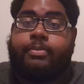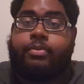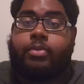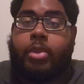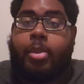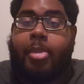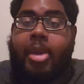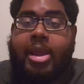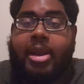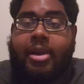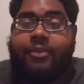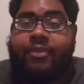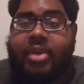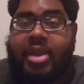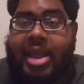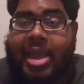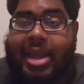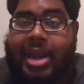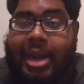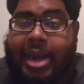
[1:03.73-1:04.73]
the main event
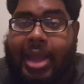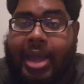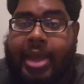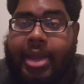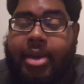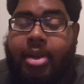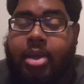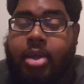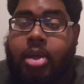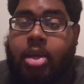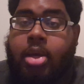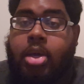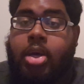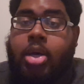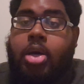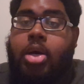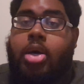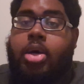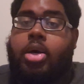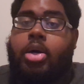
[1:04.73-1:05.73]
had a lot
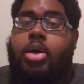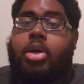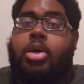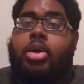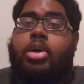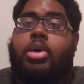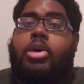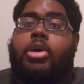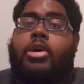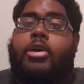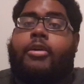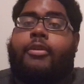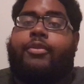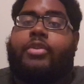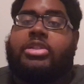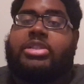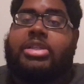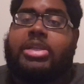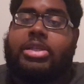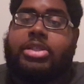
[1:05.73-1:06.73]
of
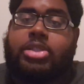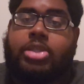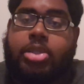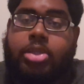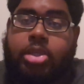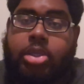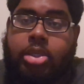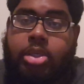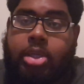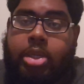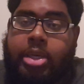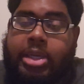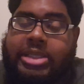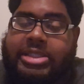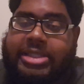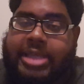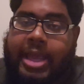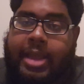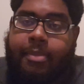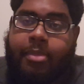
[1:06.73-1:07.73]
attention and
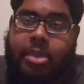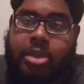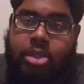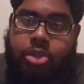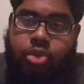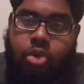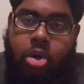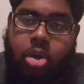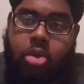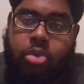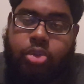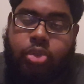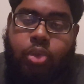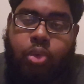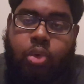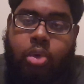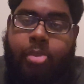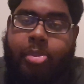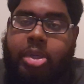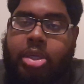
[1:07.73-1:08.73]
excitement drawn
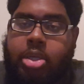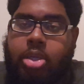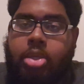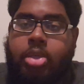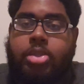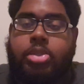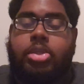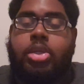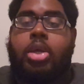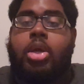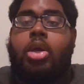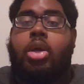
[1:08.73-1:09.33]
to it because